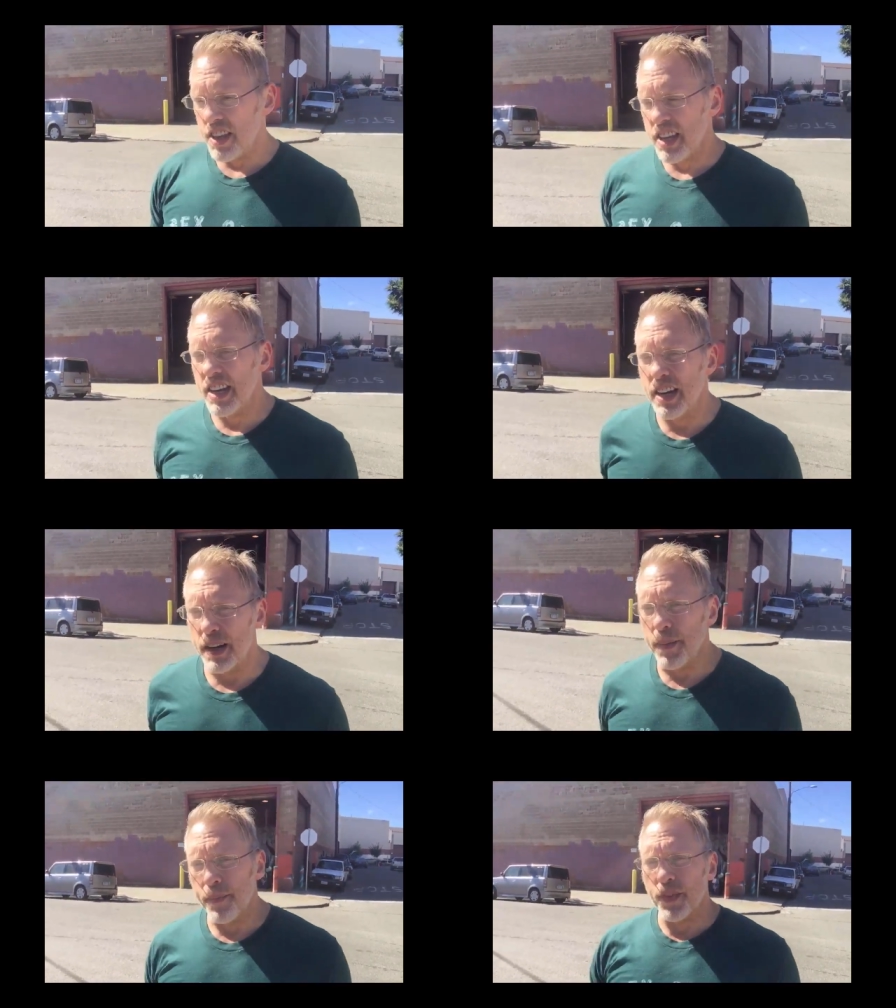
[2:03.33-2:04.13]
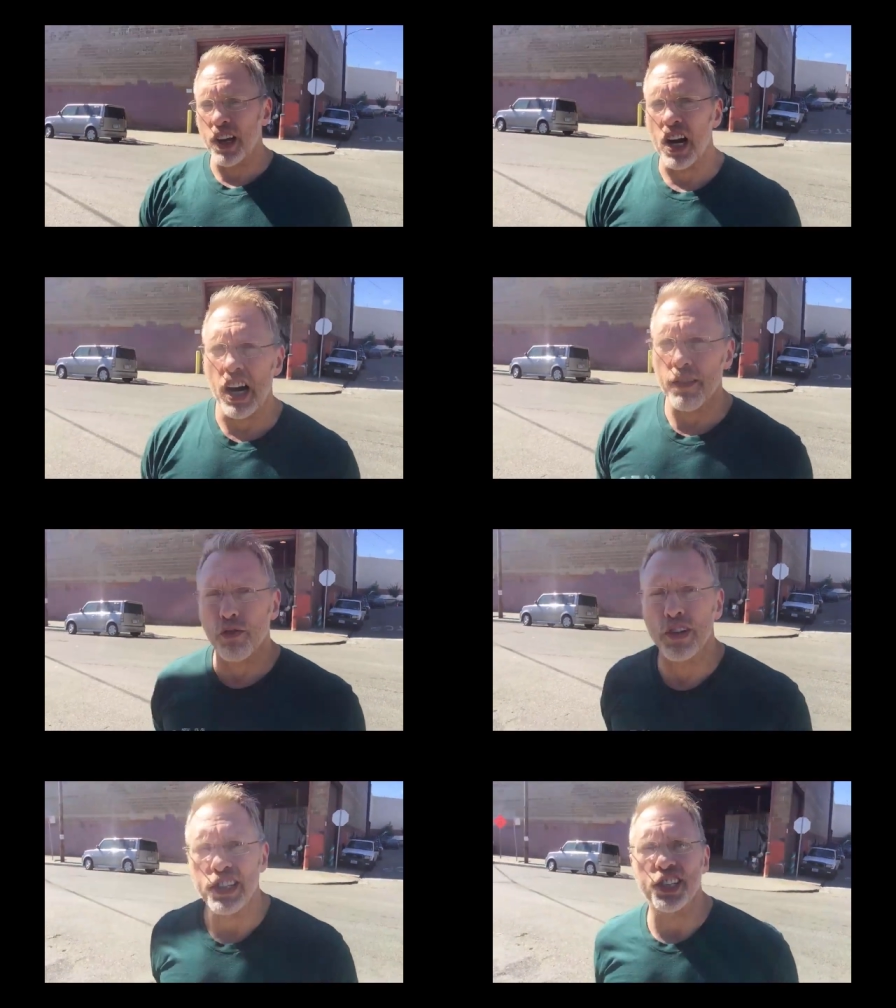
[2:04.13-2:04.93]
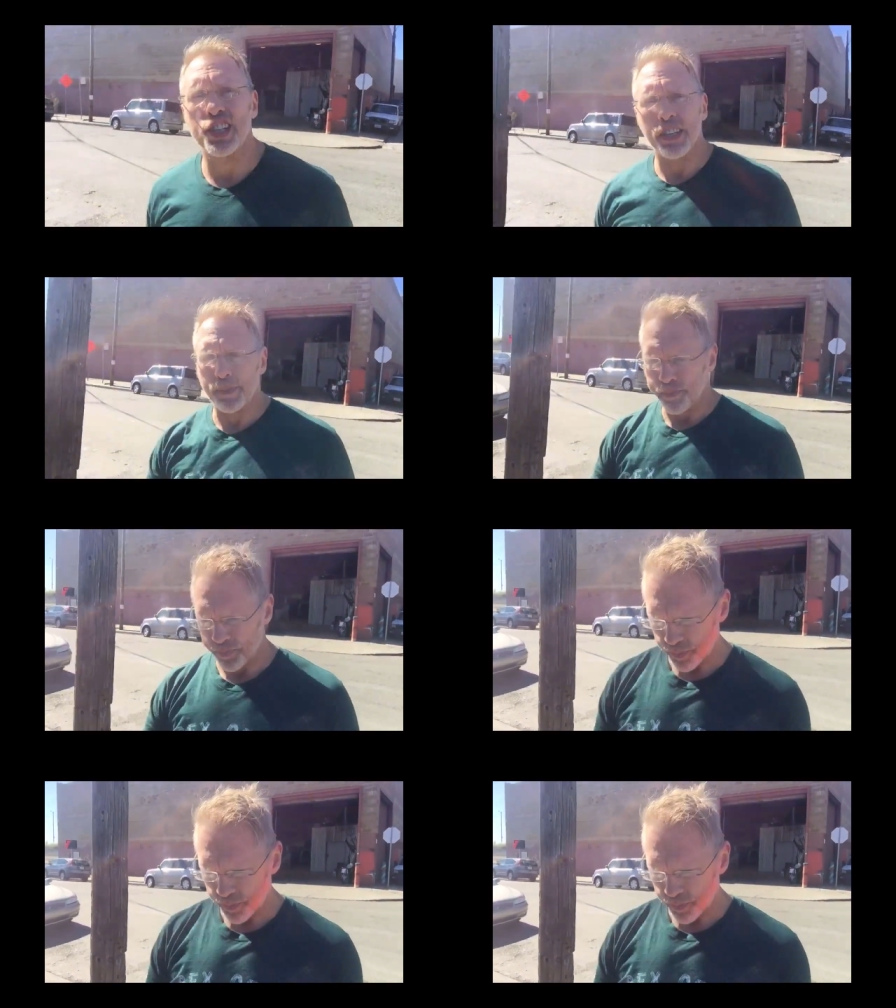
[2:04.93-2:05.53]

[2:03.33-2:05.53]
the, um, the conference